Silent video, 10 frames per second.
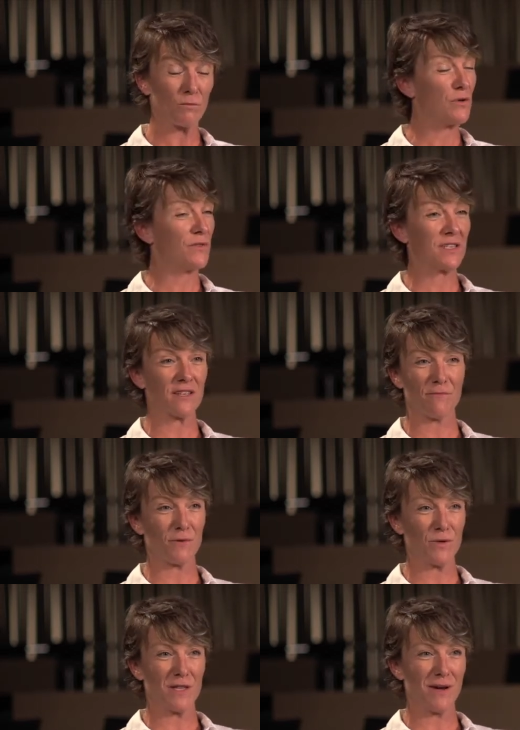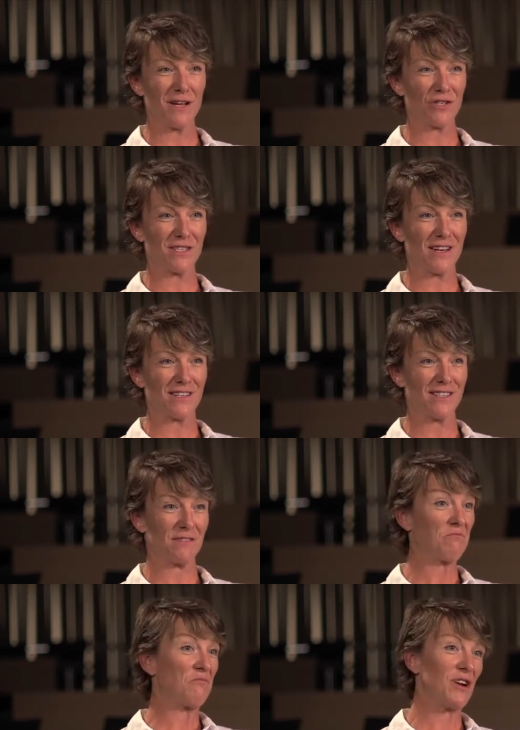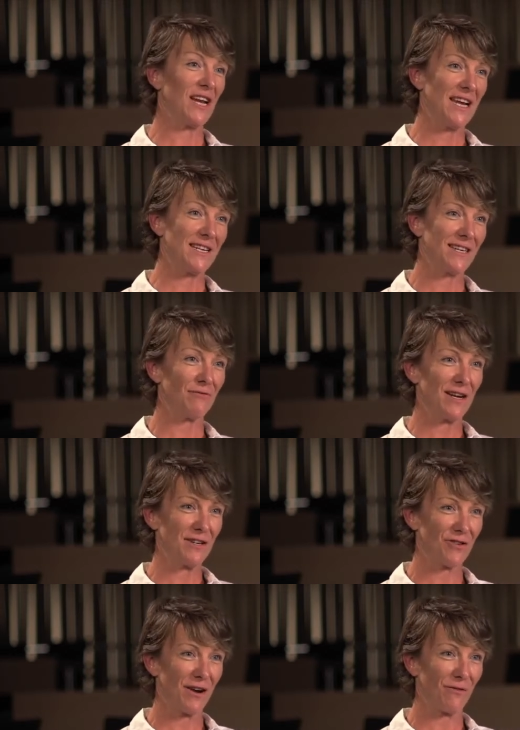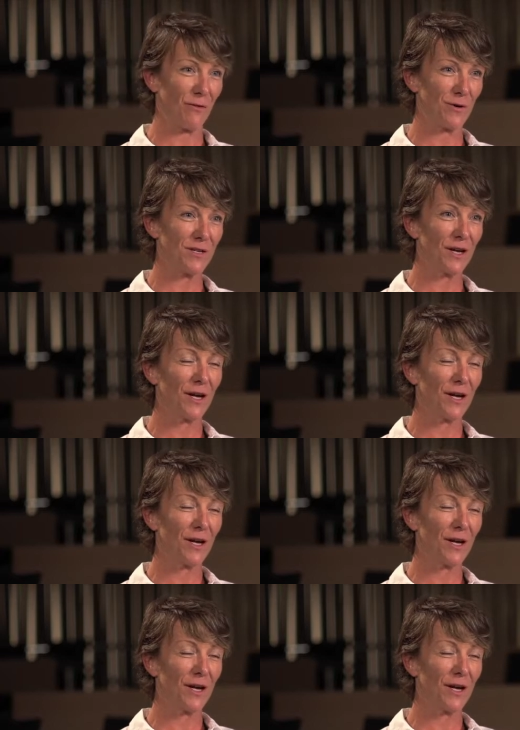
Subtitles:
Moving stuff between the major centres really easy, really straightforward.